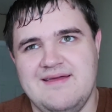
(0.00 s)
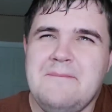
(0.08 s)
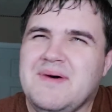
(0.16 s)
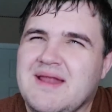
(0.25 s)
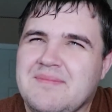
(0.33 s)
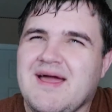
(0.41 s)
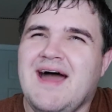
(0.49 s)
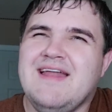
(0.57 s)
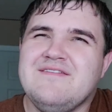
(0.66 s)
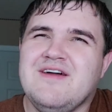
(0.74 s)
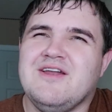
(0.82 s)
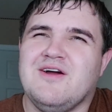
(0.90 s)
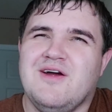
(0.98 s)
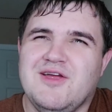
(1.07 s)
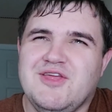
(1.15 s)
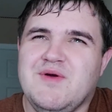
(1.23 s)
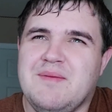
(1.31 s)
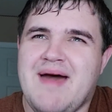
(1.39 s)
But I'm kind of gonna
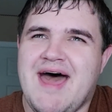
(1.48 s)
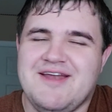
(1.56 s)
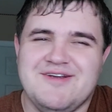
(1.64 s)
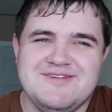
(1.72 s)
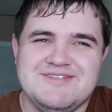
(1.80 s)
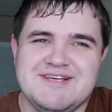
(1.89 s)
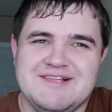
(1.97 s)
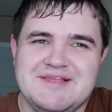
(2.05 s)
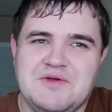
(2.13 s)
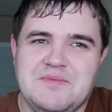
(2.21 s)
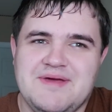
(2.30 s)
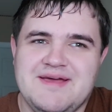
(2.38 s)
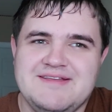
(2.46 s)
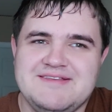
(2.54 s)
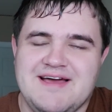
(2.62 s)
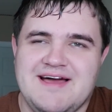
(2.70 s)
argue it matters a little bit.